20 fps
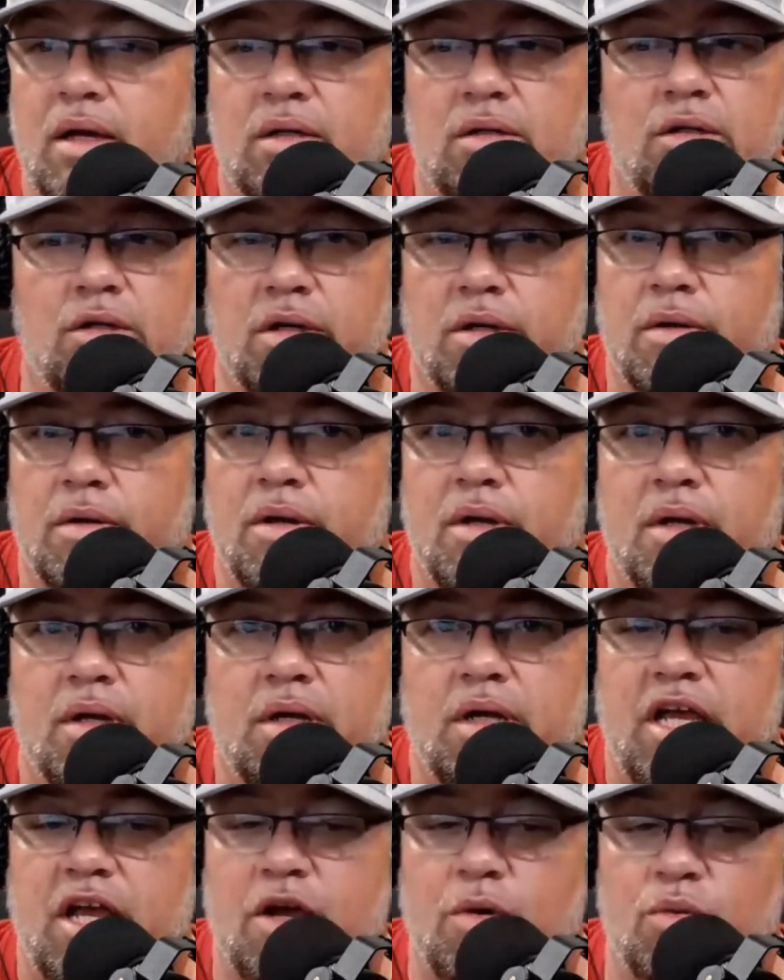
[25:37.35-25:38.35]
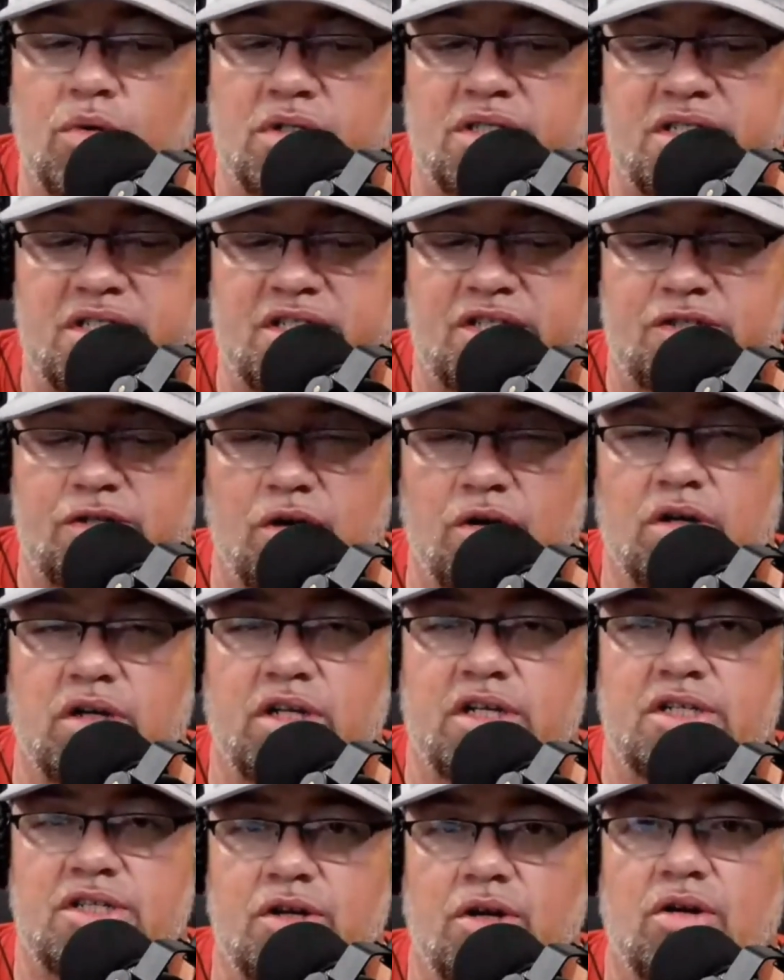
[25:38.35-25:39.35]
Look, it would
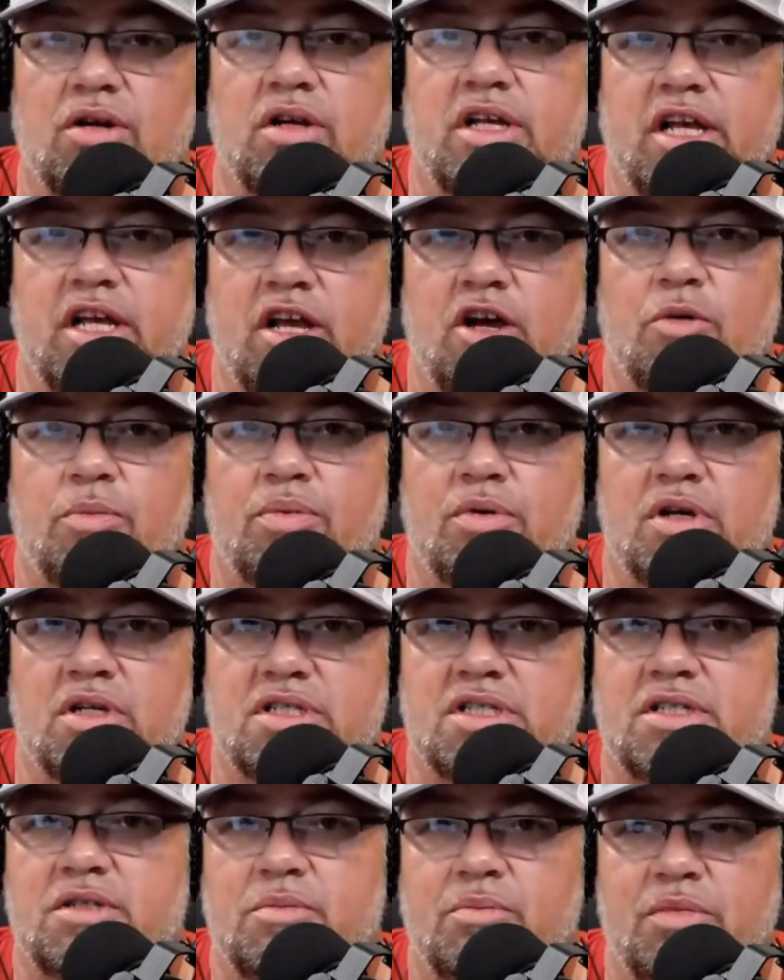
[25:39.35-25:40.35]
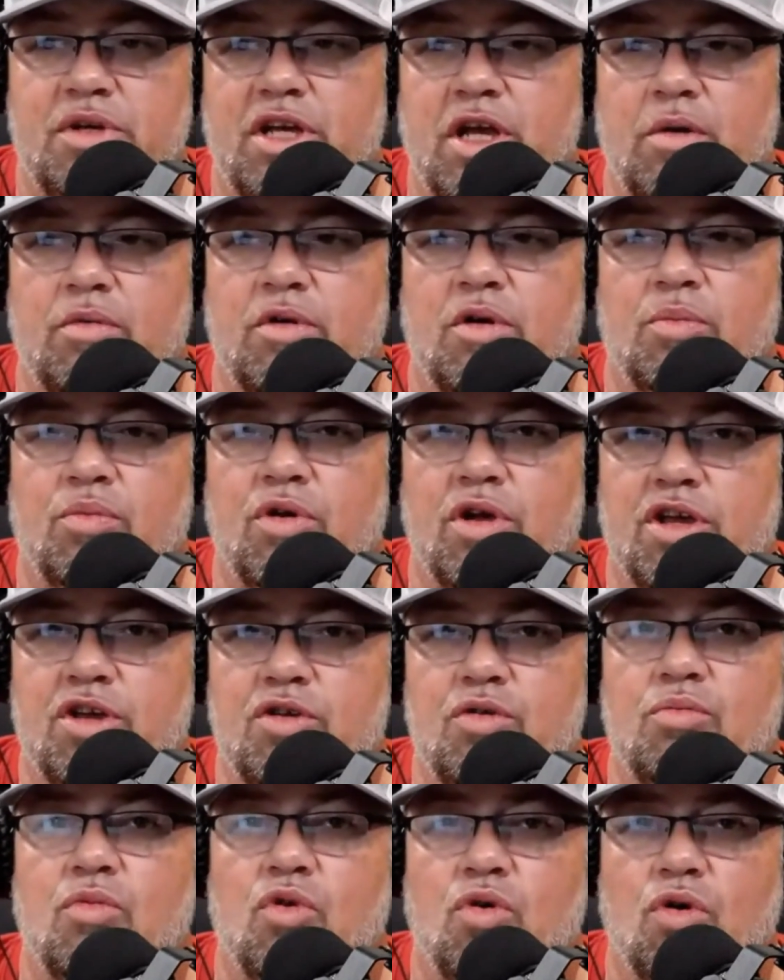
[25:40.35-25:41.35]
certainly, certainly help us be able to bring
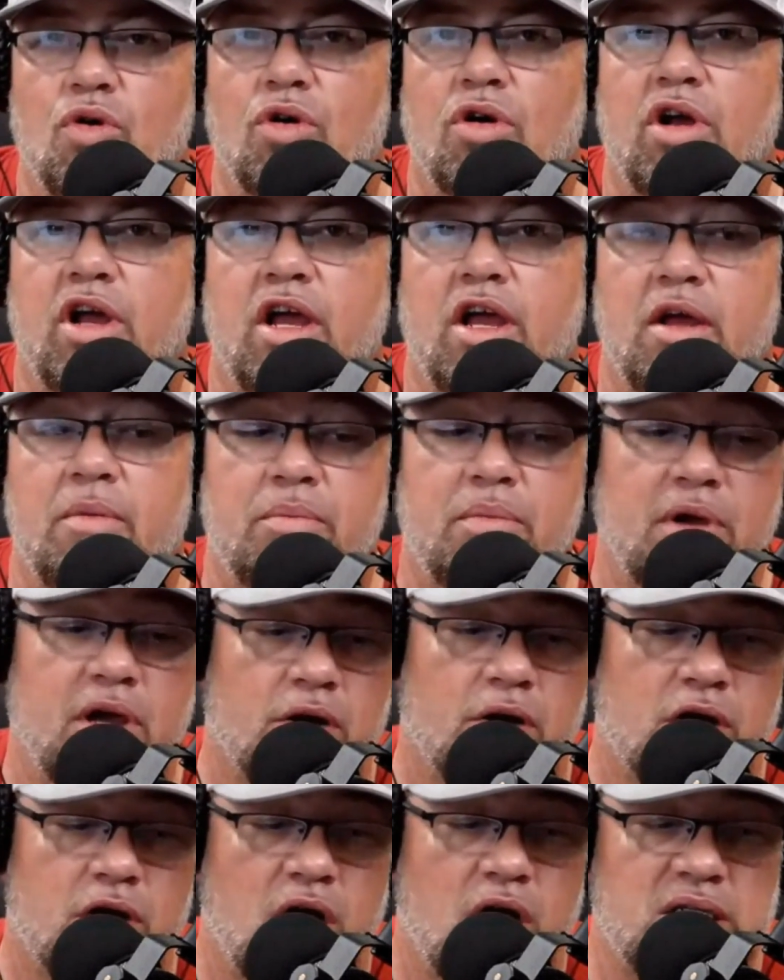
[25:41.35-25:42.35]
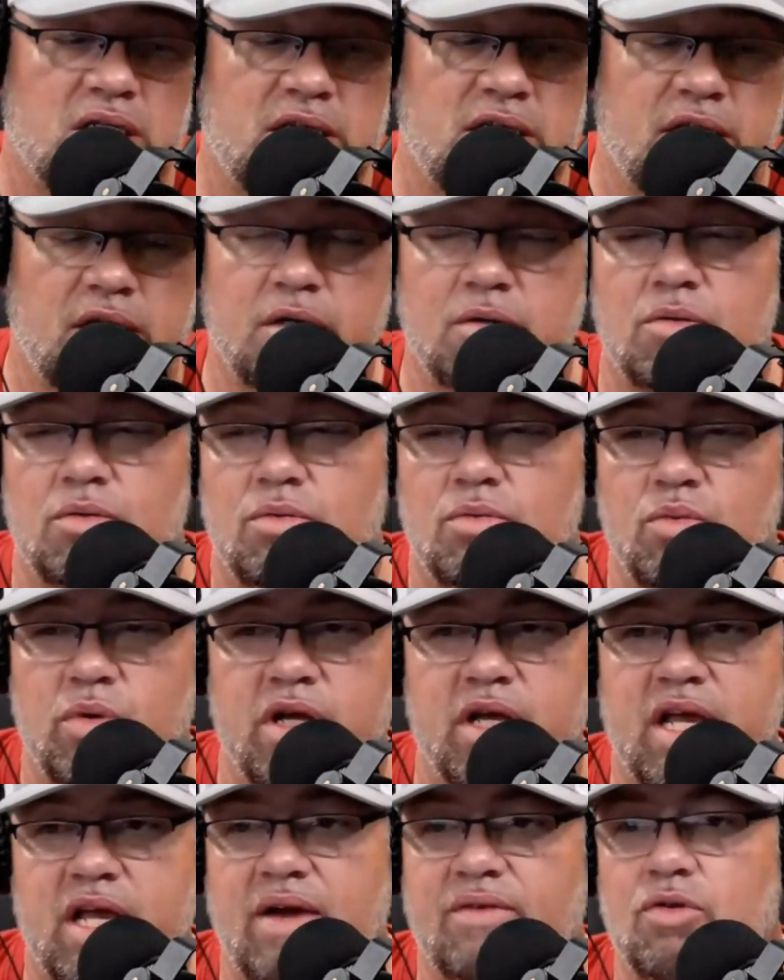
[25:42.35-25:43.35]
you more and better content
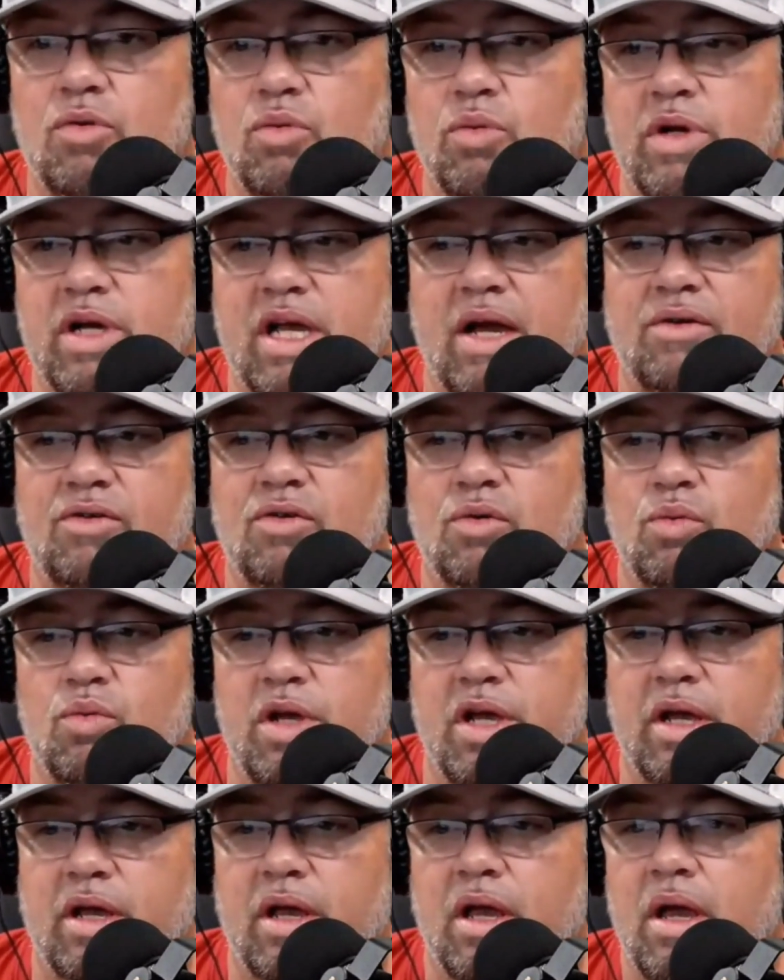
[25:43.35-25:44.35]
week after week after week.